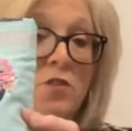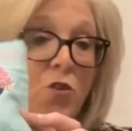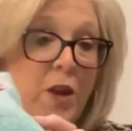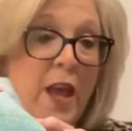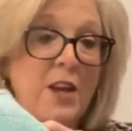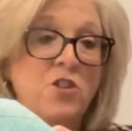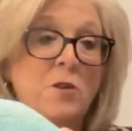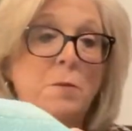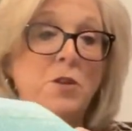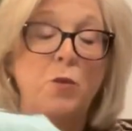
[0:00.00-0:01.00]

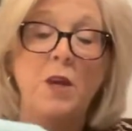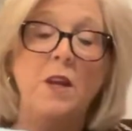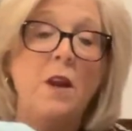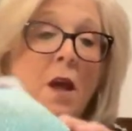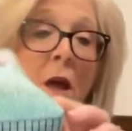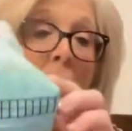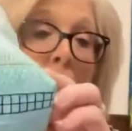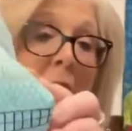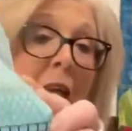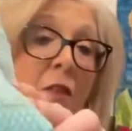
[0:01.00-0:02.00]
creation, between
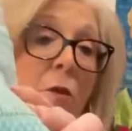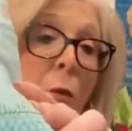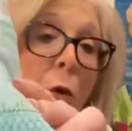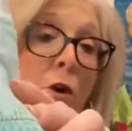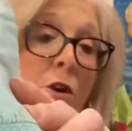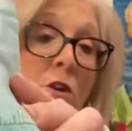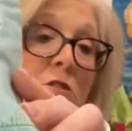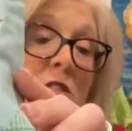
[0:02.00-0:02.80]
making the borders, the